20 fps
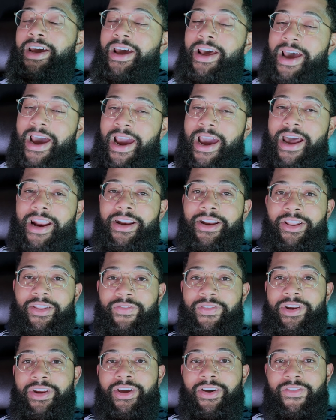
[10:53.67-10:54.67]
I got another
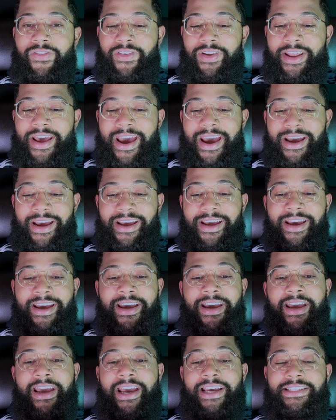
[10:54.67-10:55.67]
video for that,
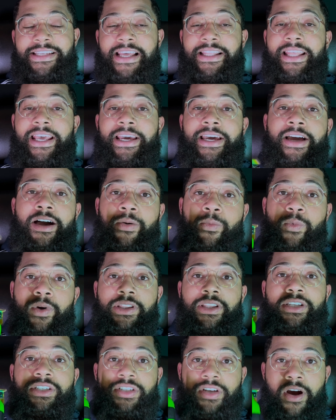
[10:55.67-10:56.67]
is that they come with
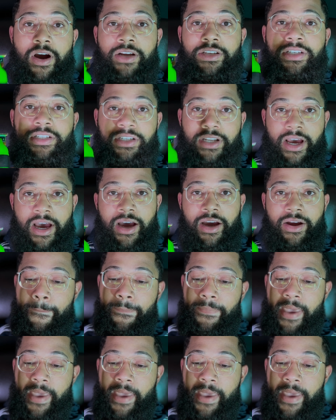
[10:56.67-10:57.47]
the charging dock.